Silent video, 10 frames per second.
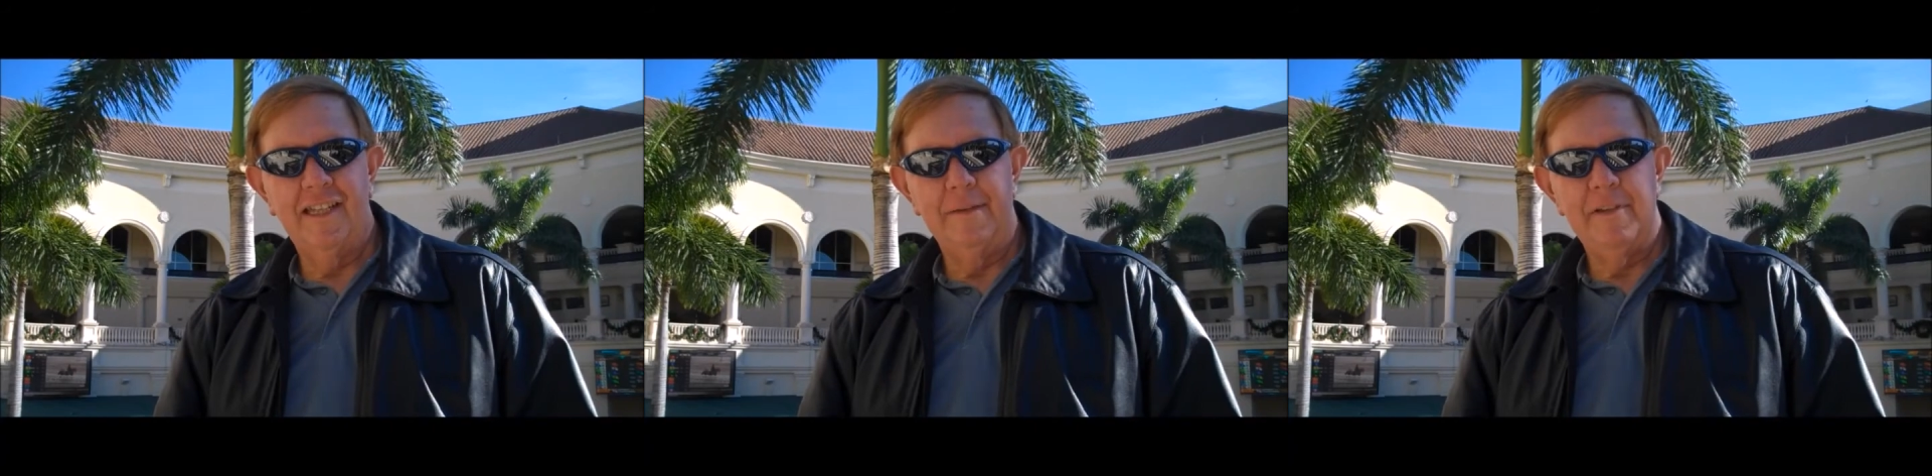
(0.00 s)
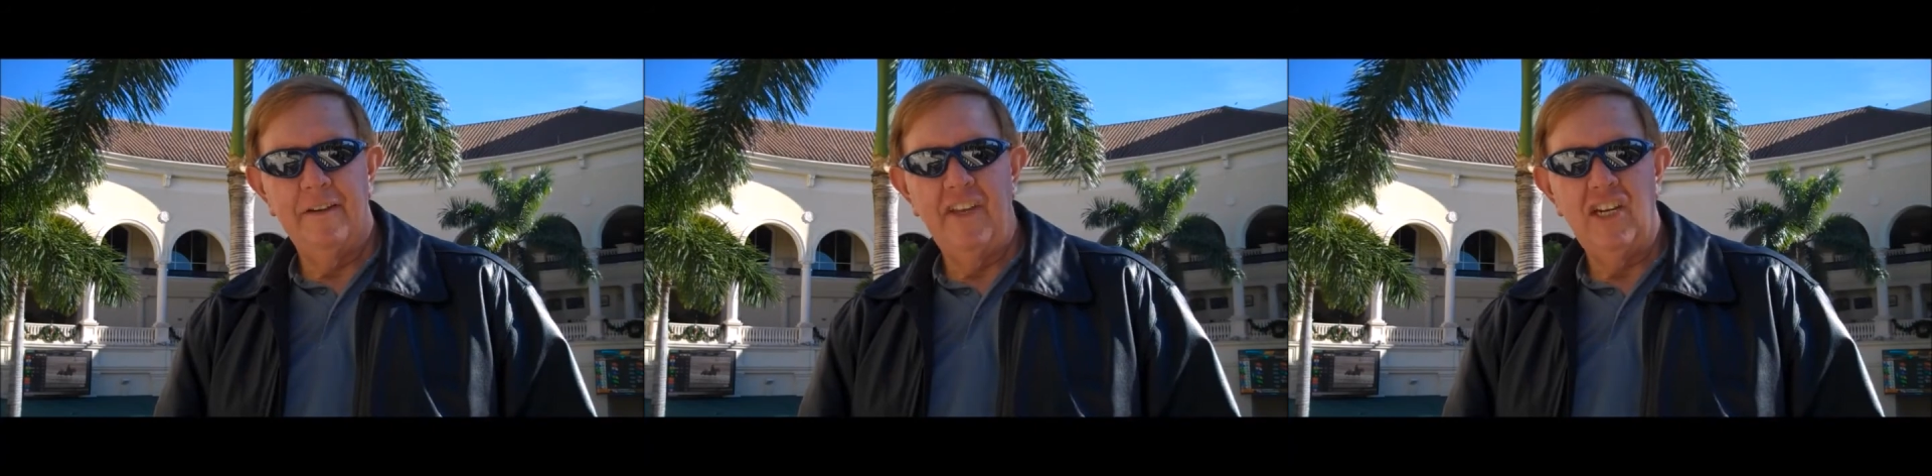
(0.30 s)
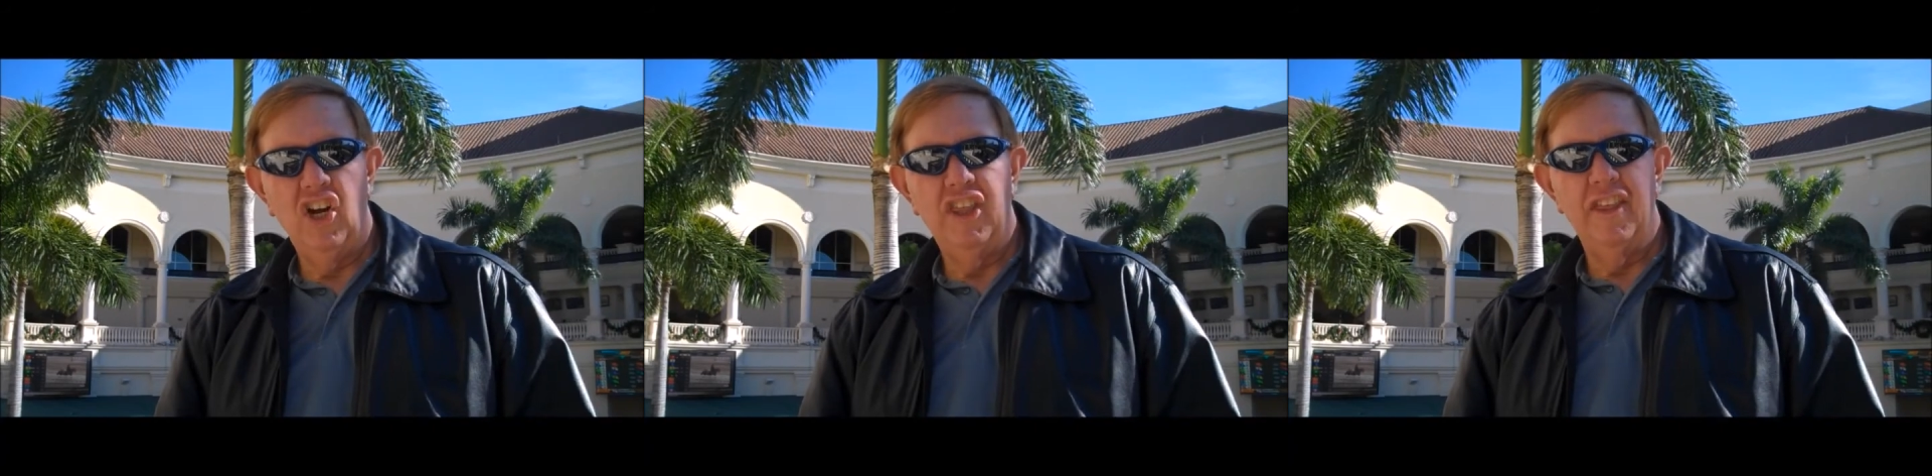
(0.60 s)
claiming event
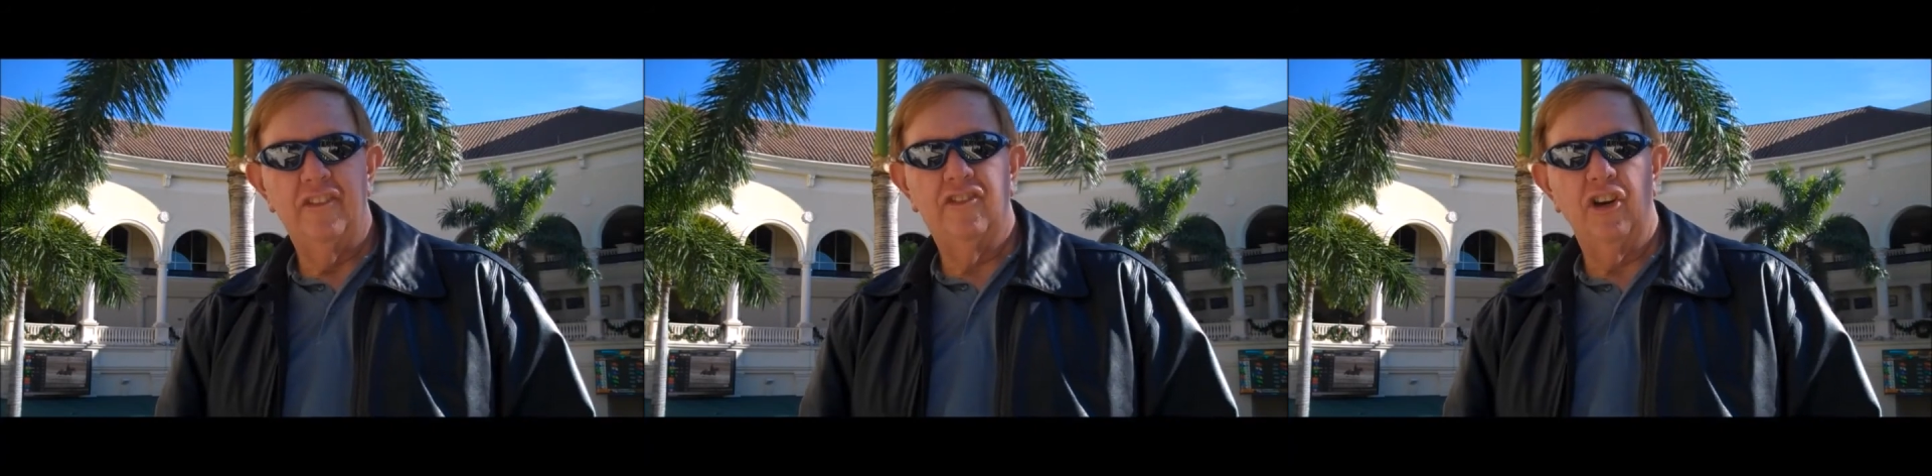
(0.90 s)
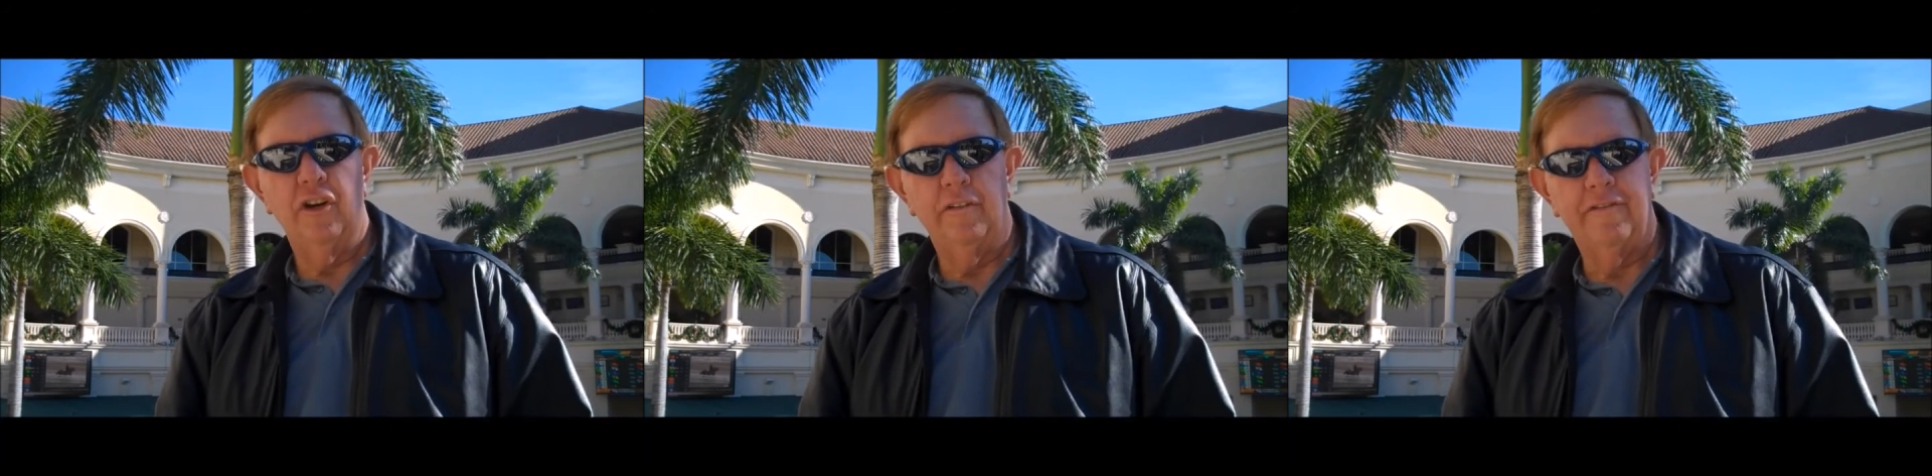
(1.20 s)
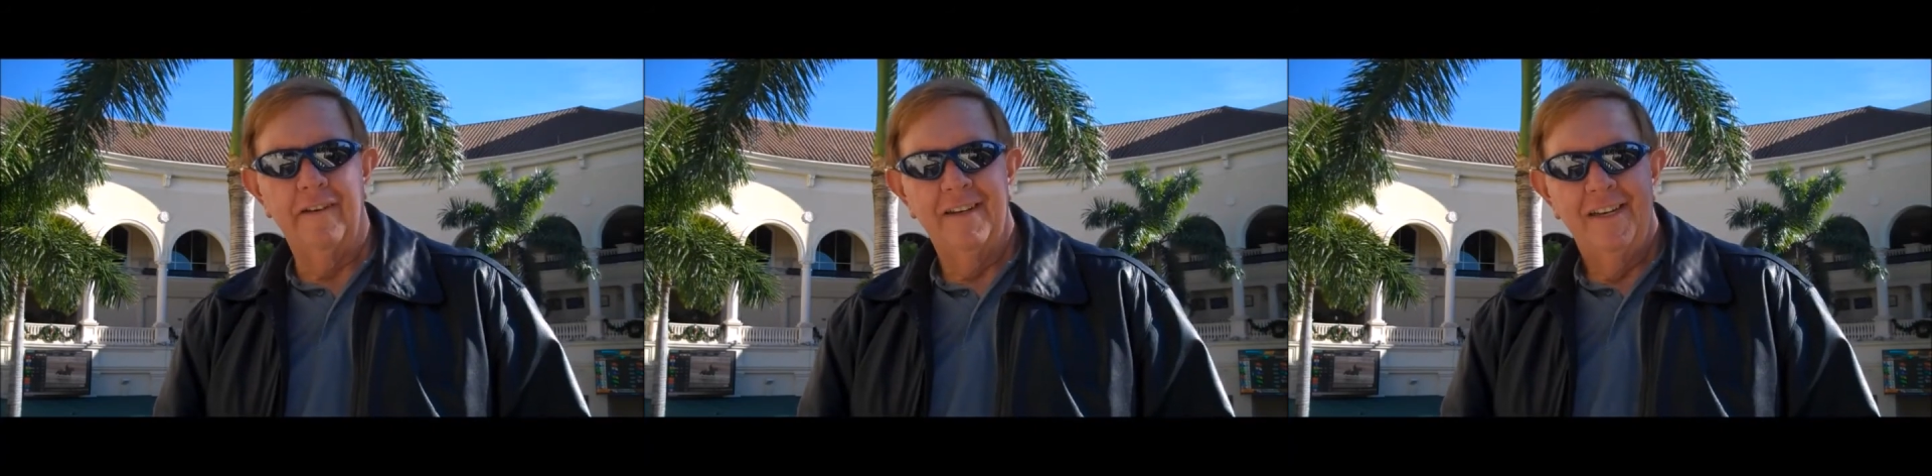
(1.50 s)
on the turf.
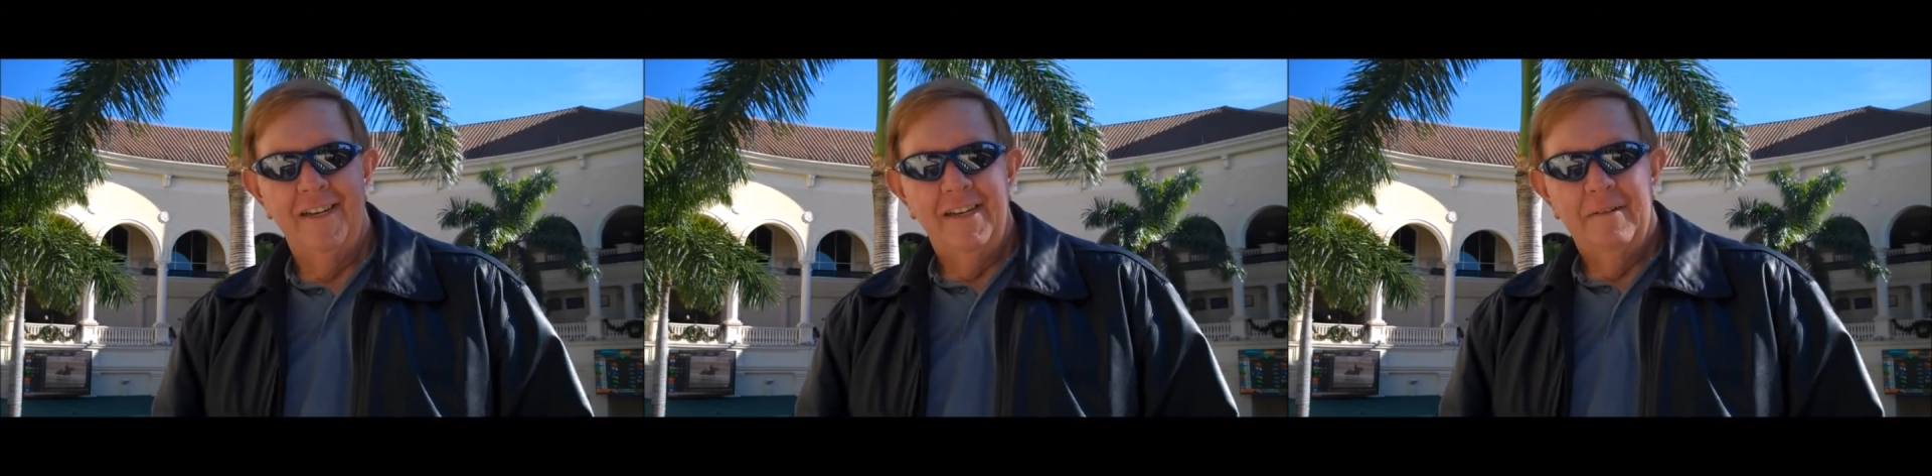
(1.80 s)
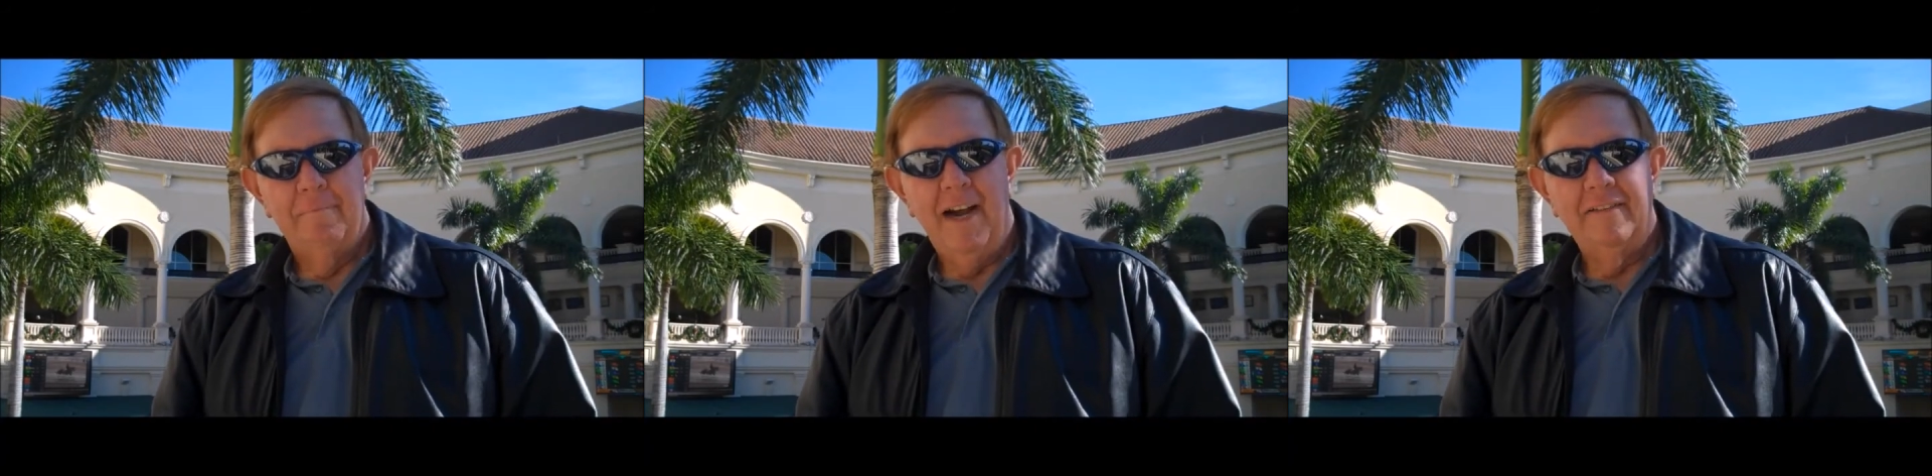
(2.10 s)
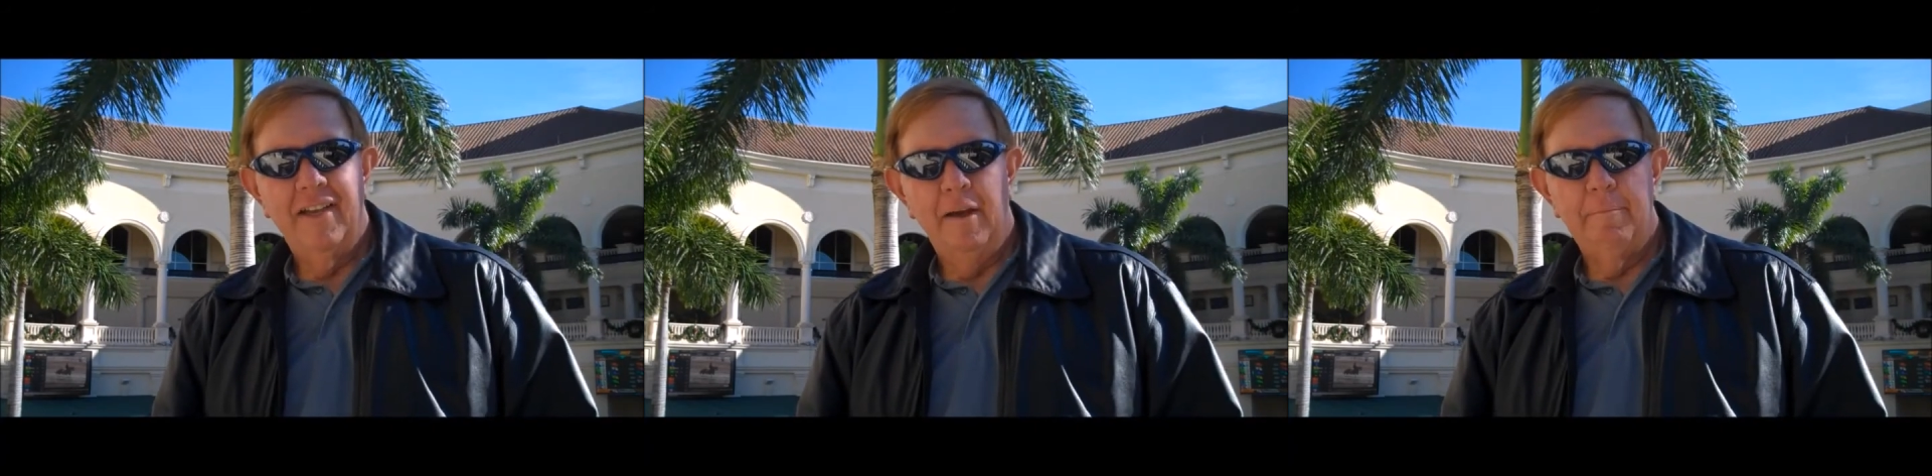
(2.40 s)
My top